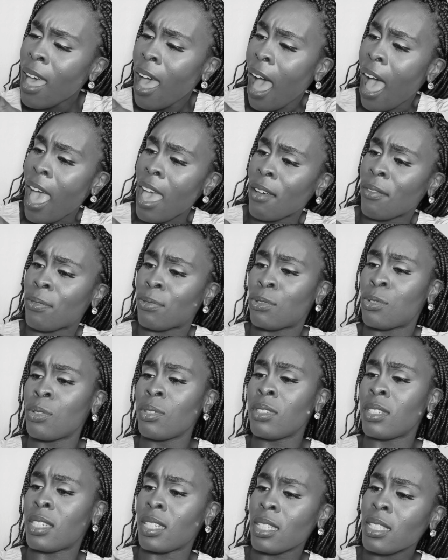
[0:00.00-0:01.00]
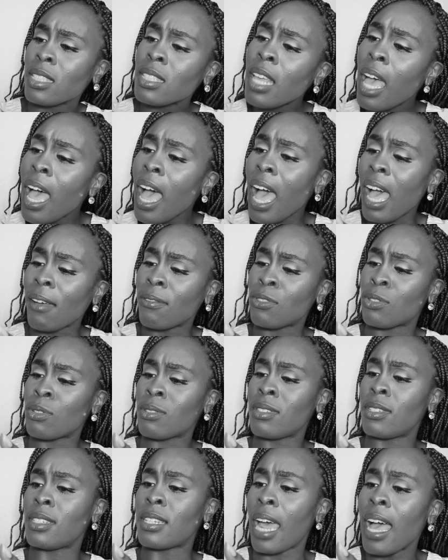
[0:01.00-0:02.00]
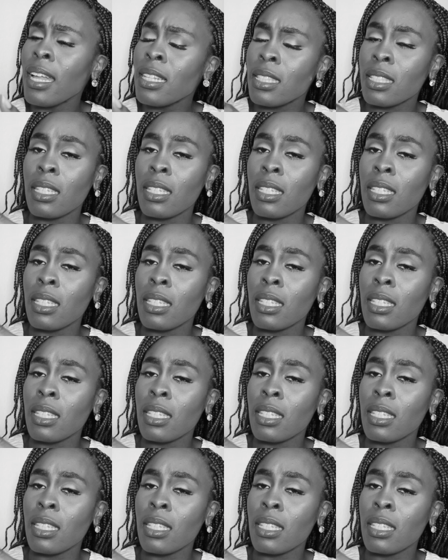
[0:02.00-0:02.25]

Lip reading: I have do this. I have do that.